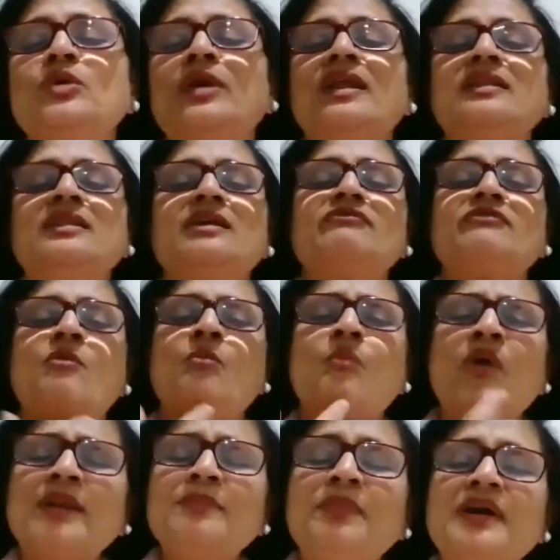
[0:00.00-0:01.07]
to another, from
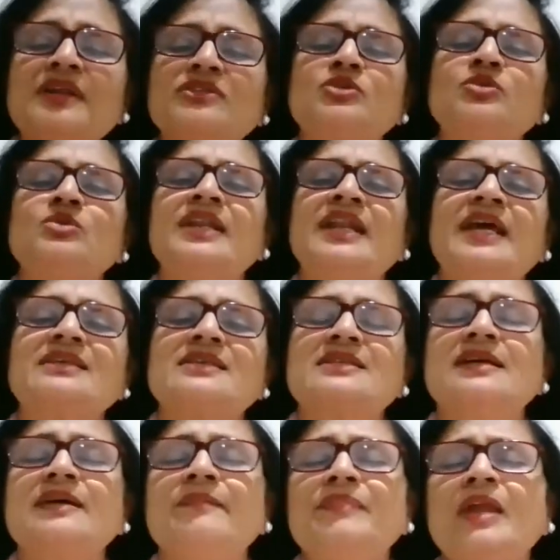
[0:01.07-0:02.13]
one birth to the next.
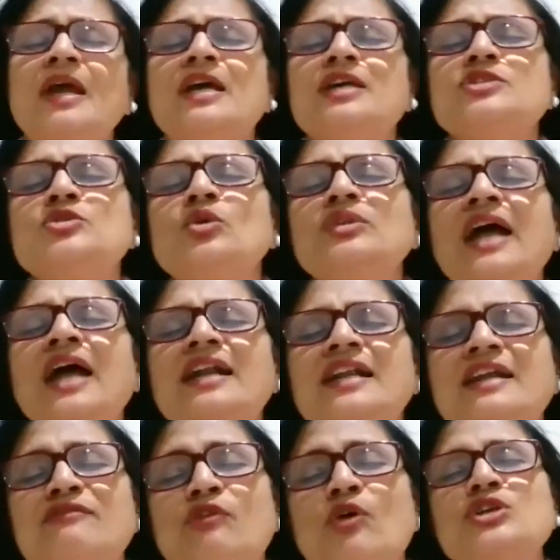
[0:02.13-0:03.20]
So that
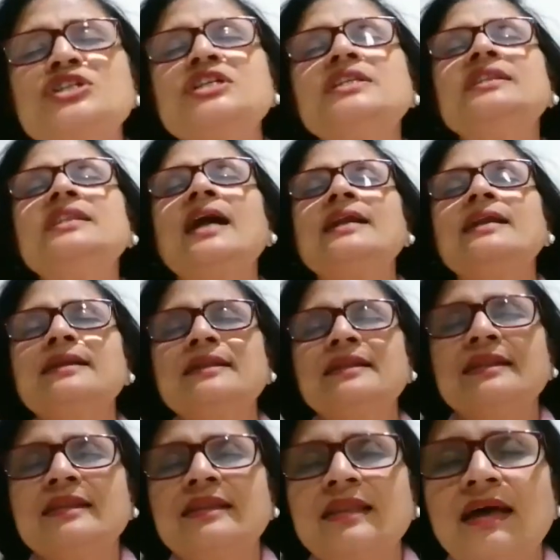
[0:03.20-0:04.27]
devotion that
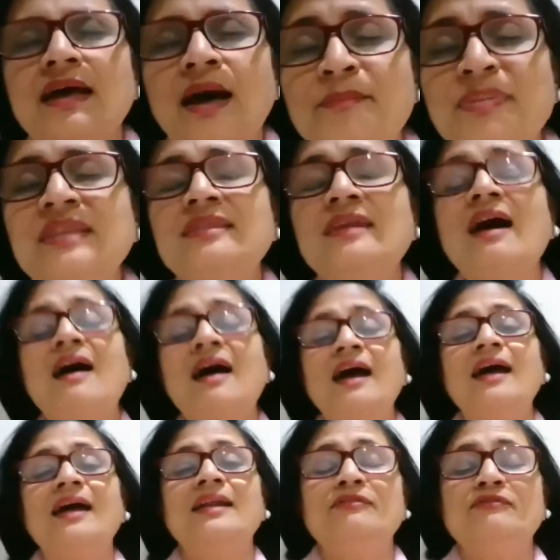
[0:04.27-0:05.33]
Abhita
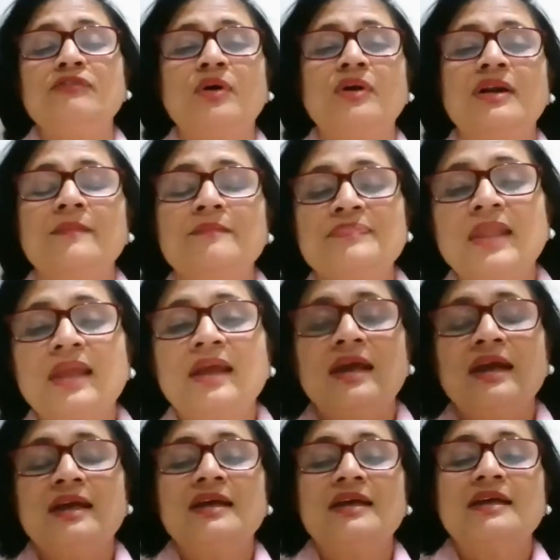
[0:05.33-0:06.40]
had for
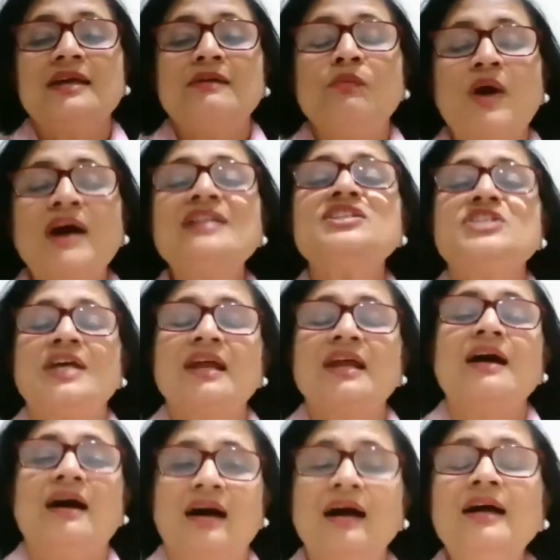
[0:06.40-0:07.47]
one
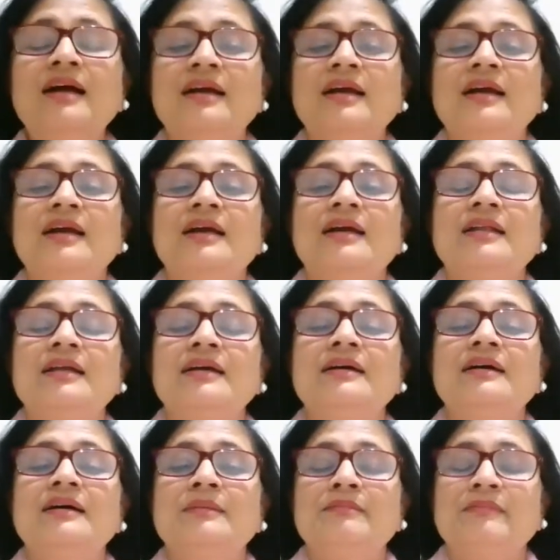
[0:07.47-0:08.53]
Janaka,
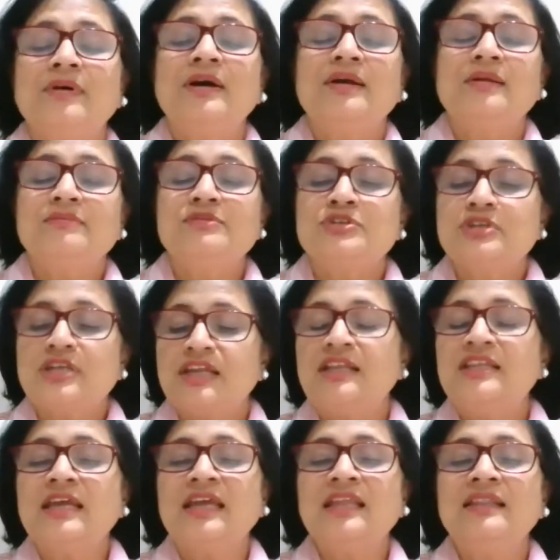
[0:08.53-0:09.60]

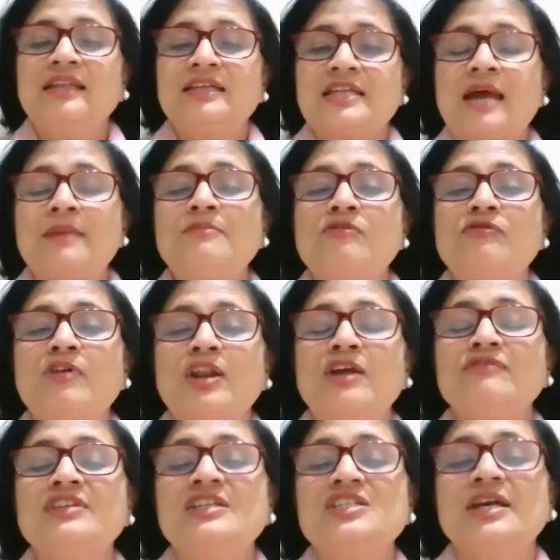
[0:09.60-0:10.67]
in the time of one
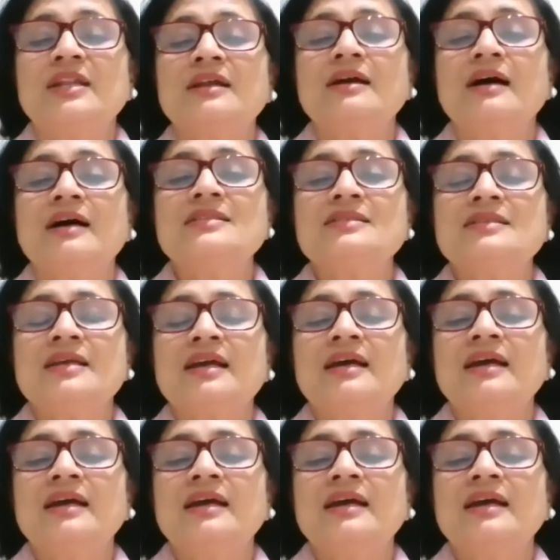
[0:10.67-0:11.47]
of the Janakas,